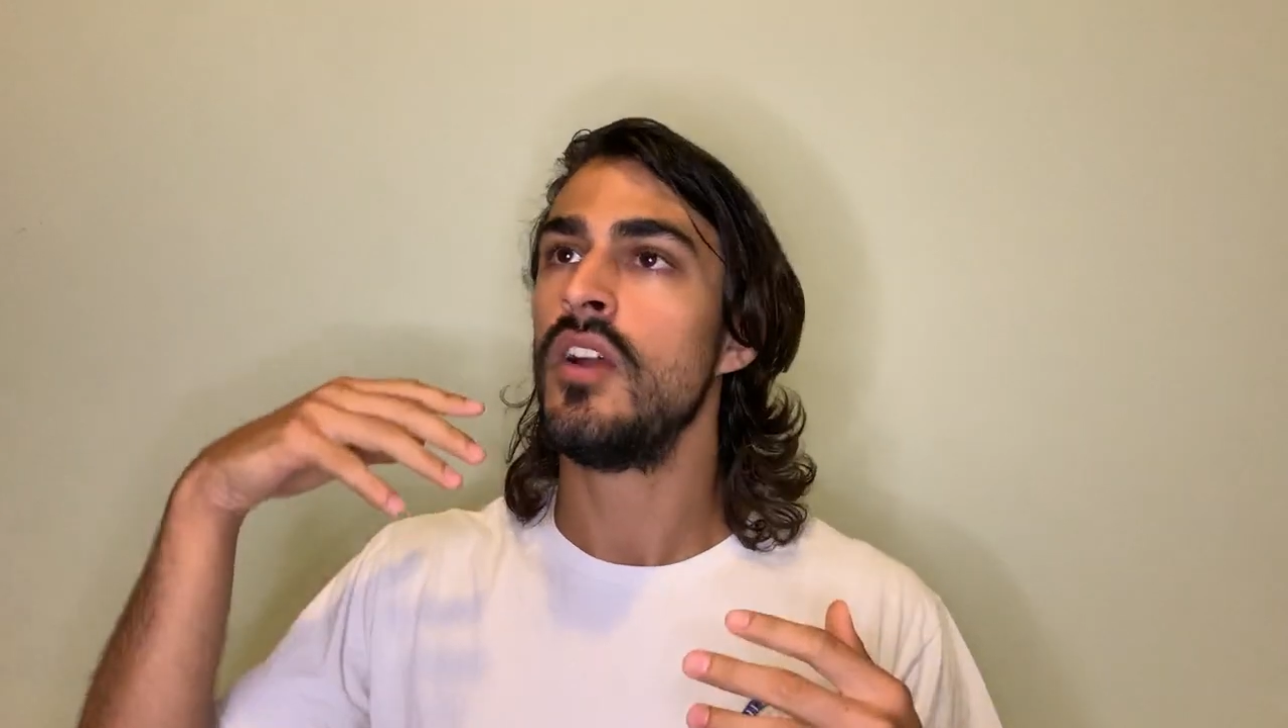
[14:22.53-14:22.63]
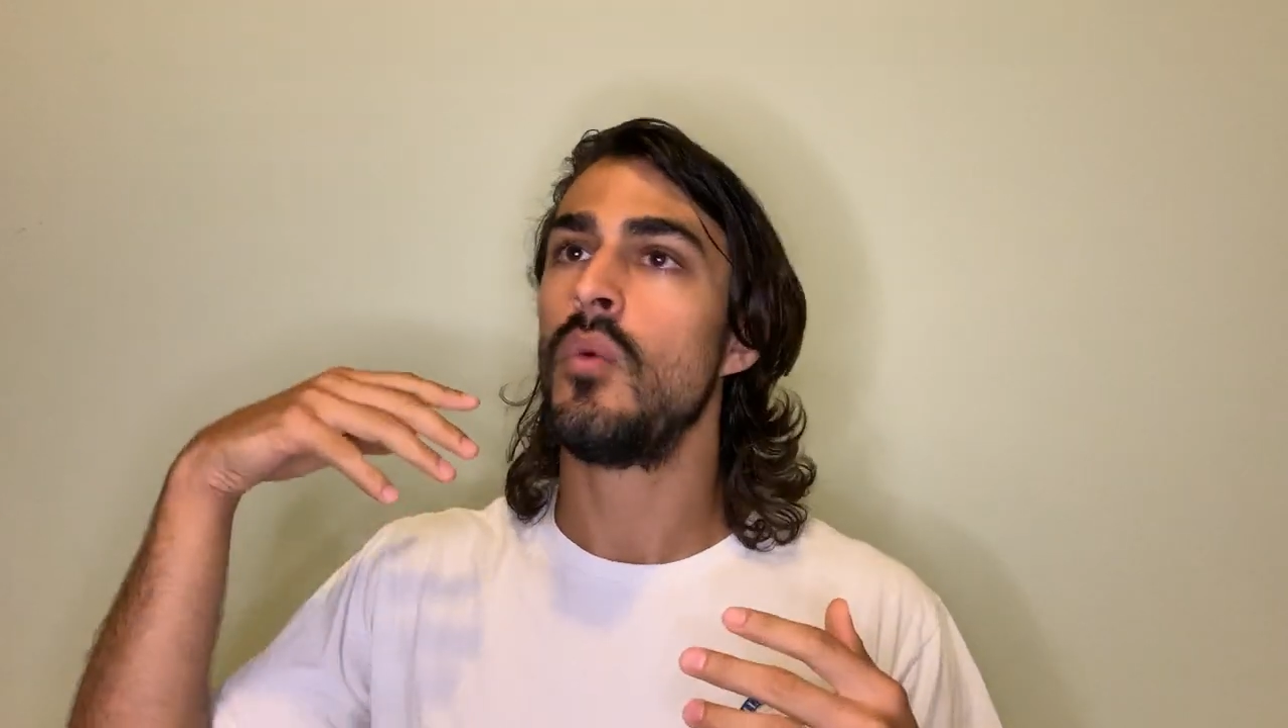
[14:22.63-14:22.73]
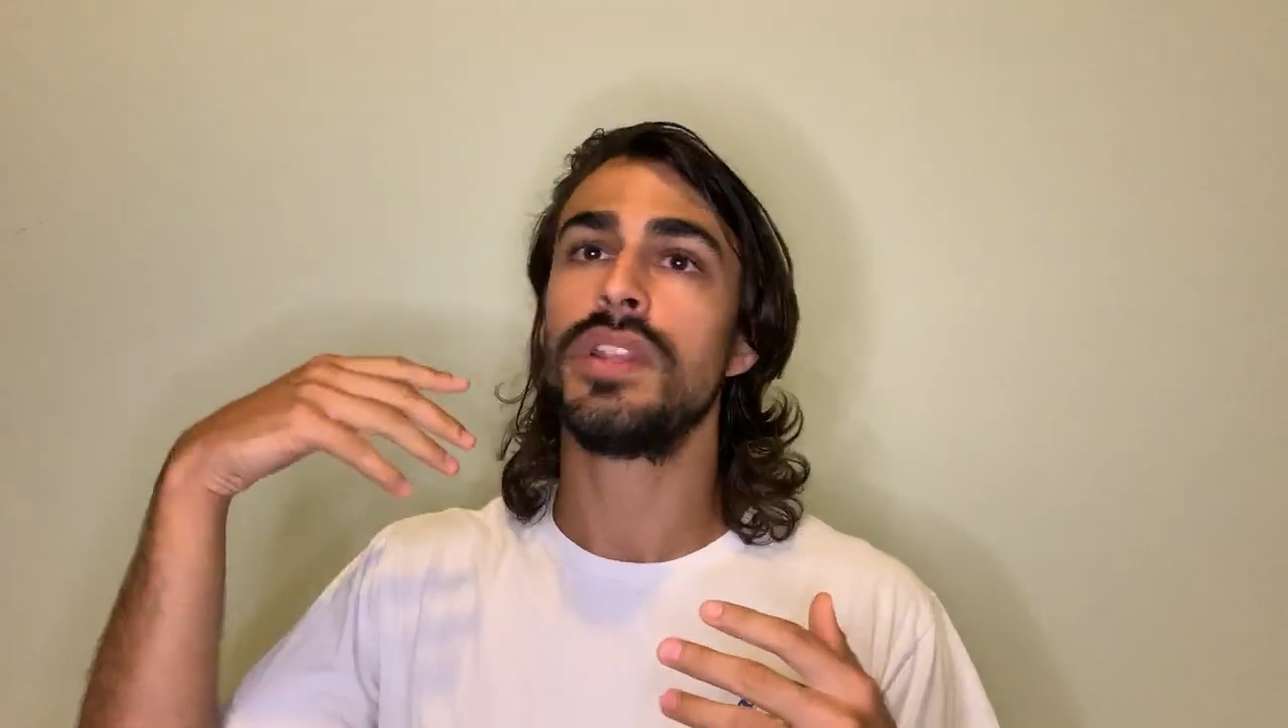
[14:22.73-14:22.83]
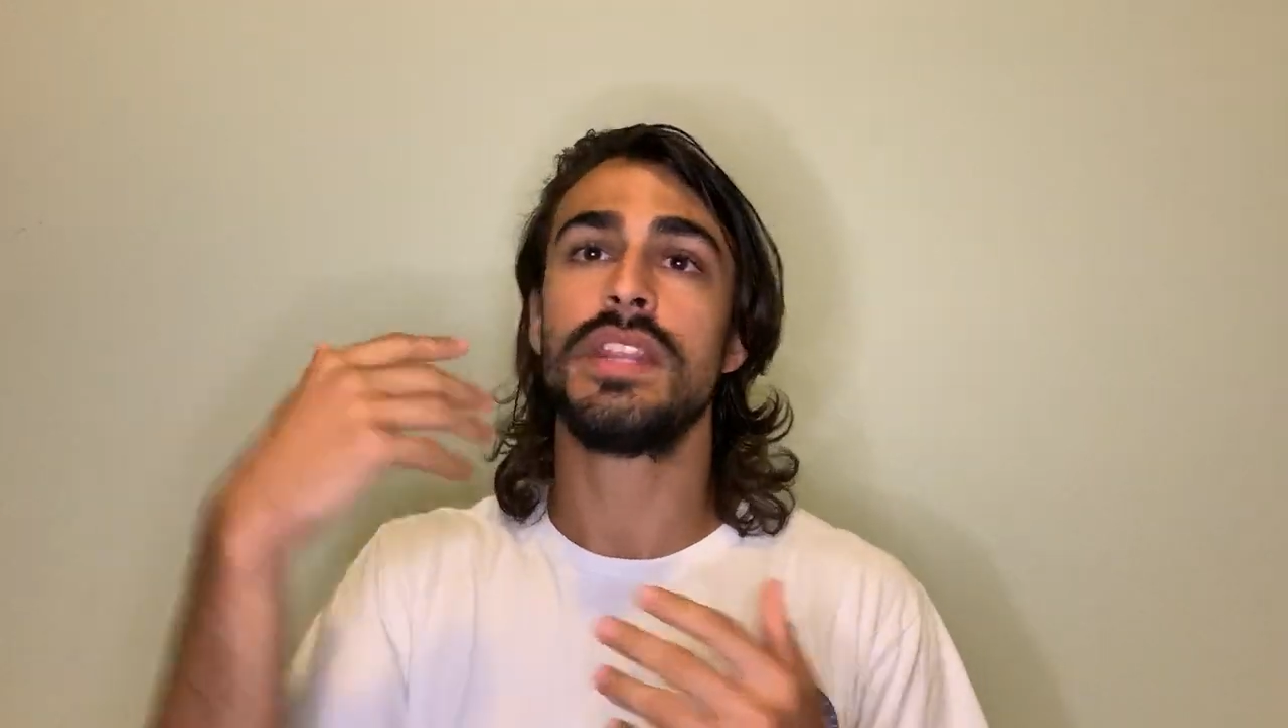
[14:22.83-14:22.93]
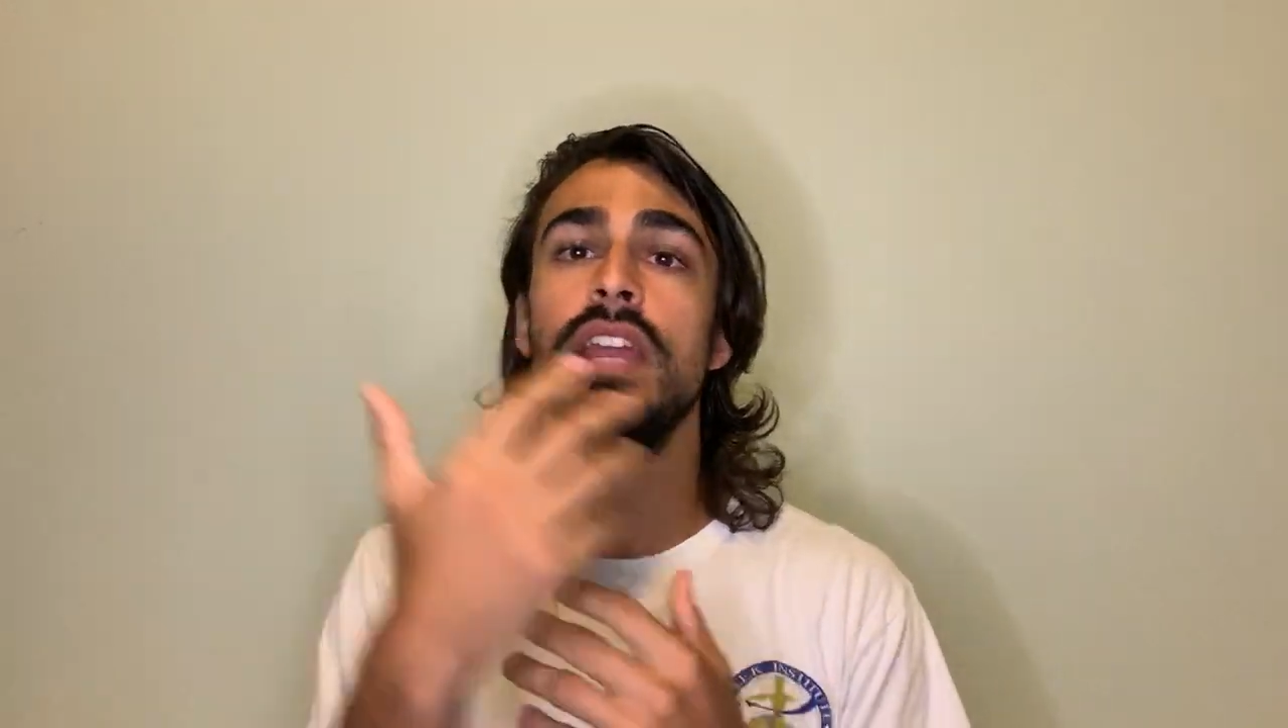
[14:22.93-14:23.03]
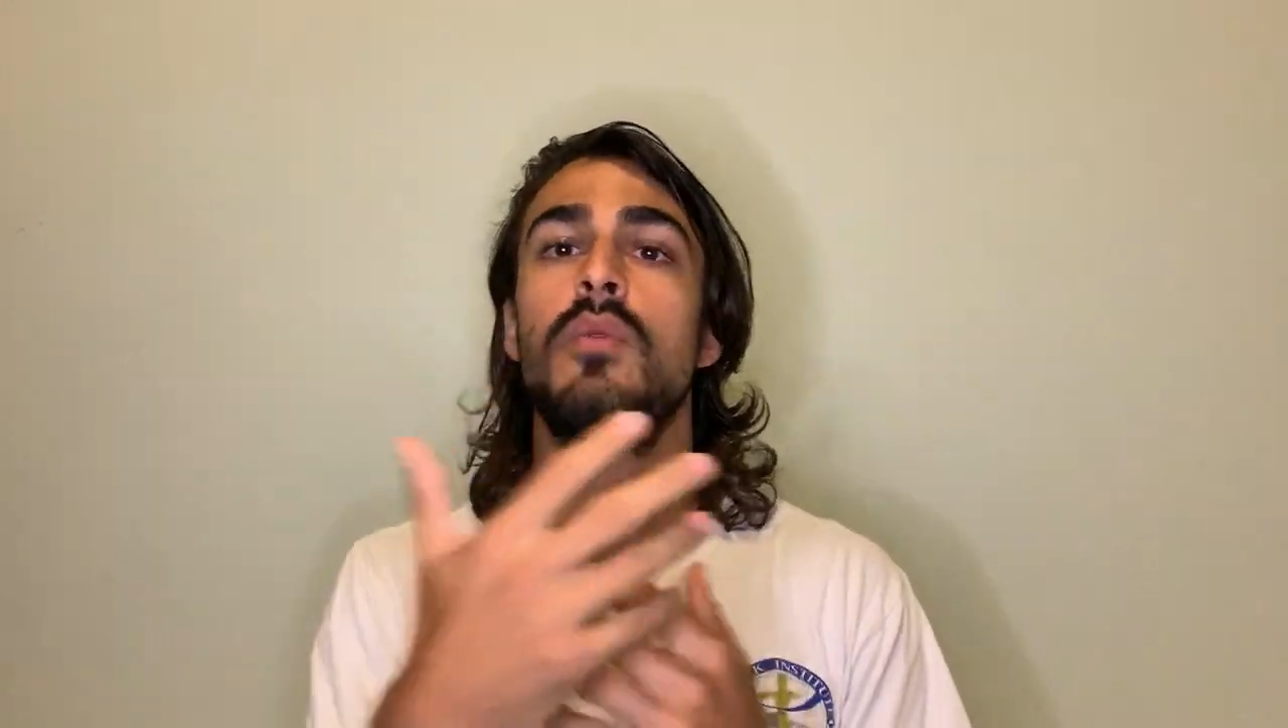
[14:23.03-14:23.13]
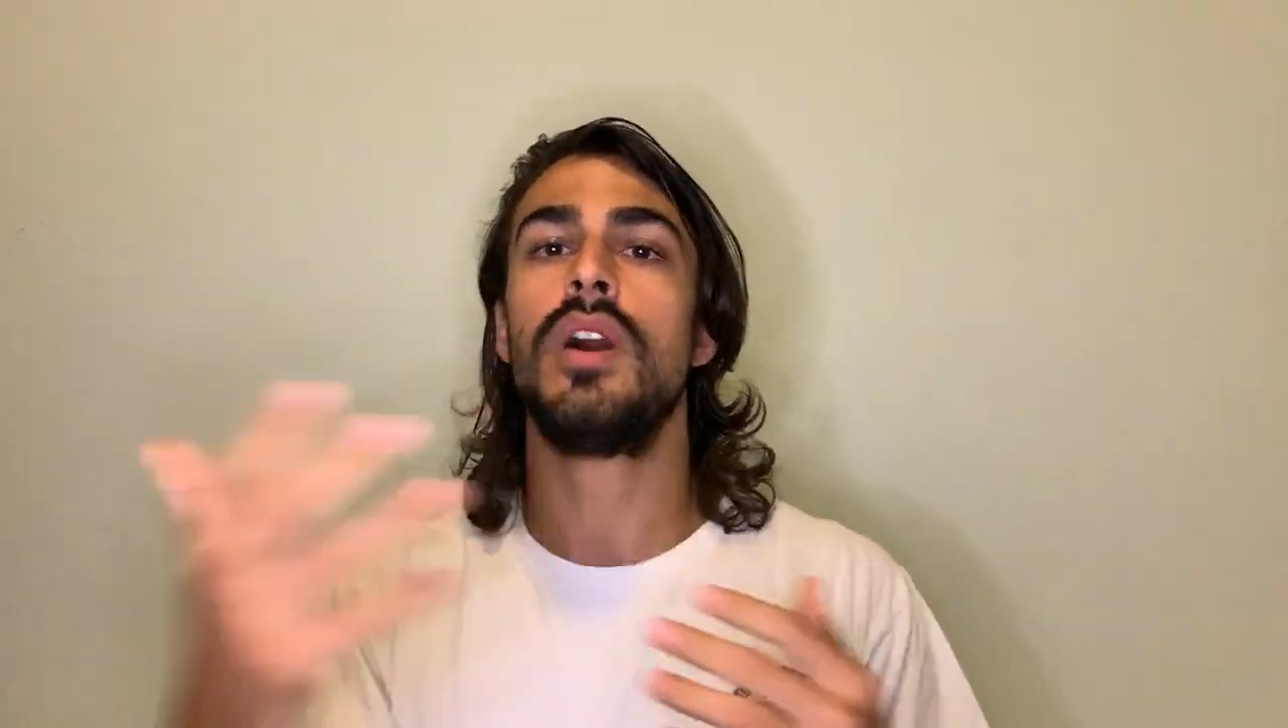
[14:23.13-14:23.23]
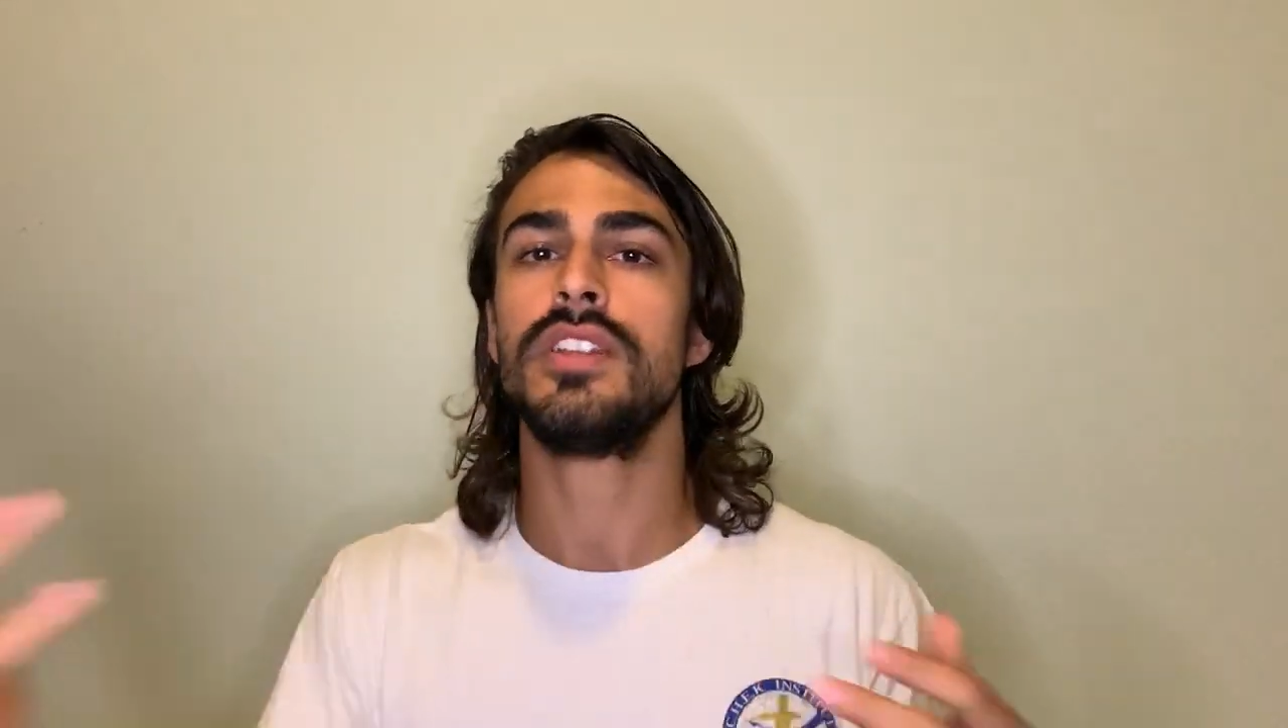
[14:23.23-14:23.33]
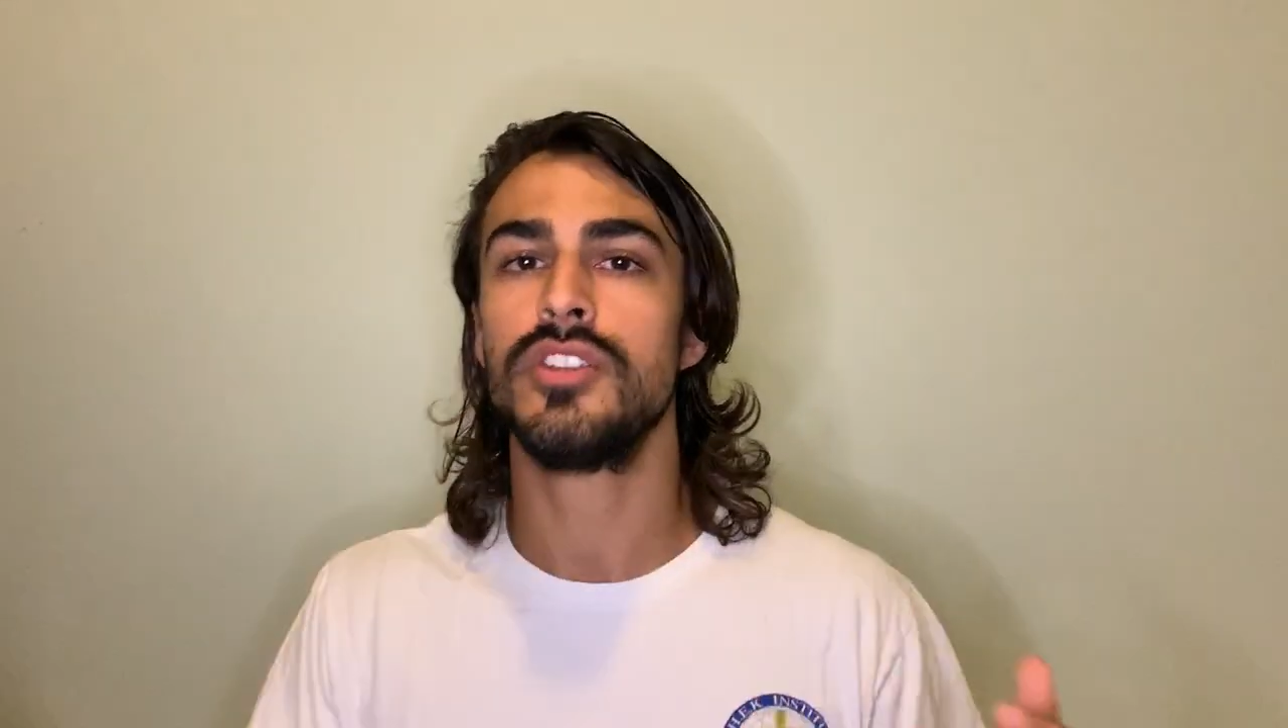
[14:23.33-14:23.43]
what they want